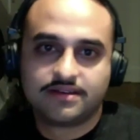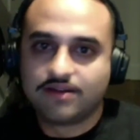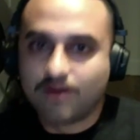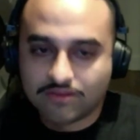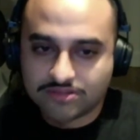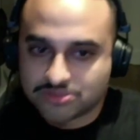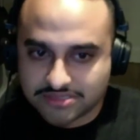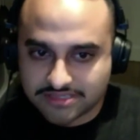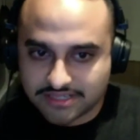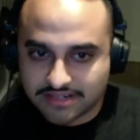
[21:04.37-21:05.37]
Arnold
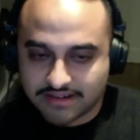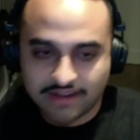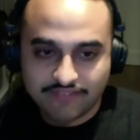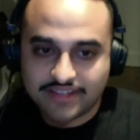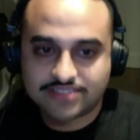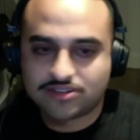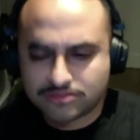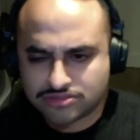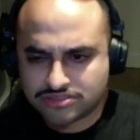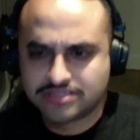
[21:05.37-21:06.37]
Schwarzenegger. And in fact,
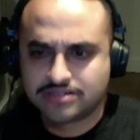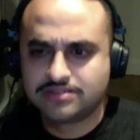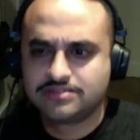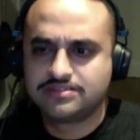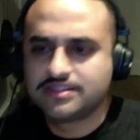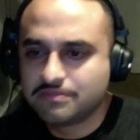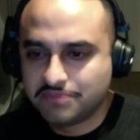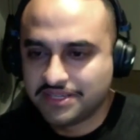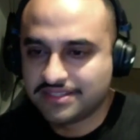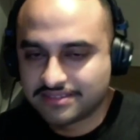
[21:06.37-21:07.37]
Arnold Schwarzenegger didn't
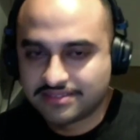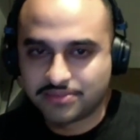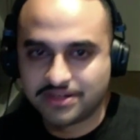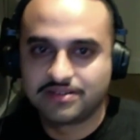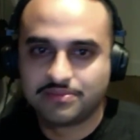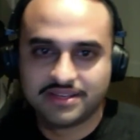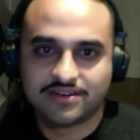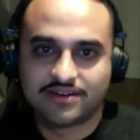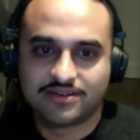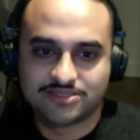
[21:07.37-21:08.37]
beat the predator being
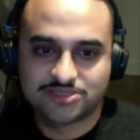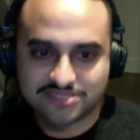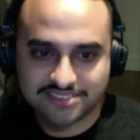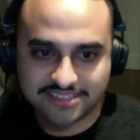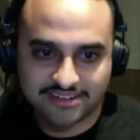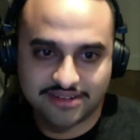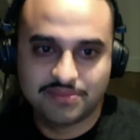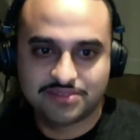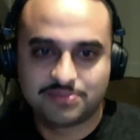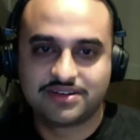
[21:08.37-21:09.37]
Arnold Schwarzenegger. He
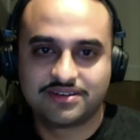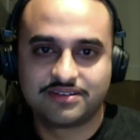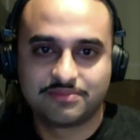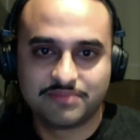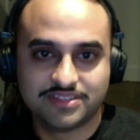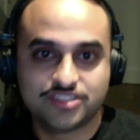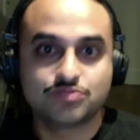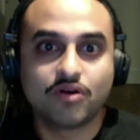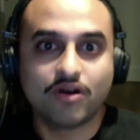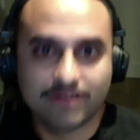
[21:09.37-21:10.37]
beat the predator being
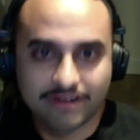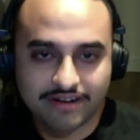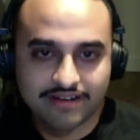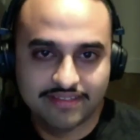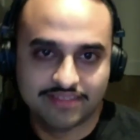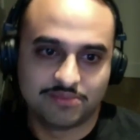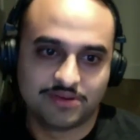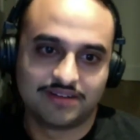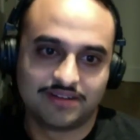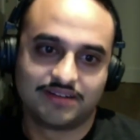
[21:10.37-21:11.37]
smarter. Right.
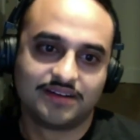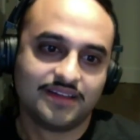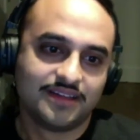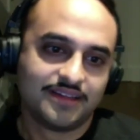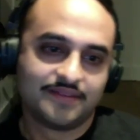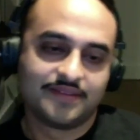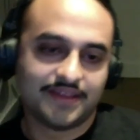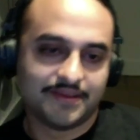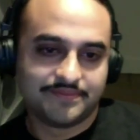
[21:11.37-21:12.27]
Smarter than a beaver. Correct.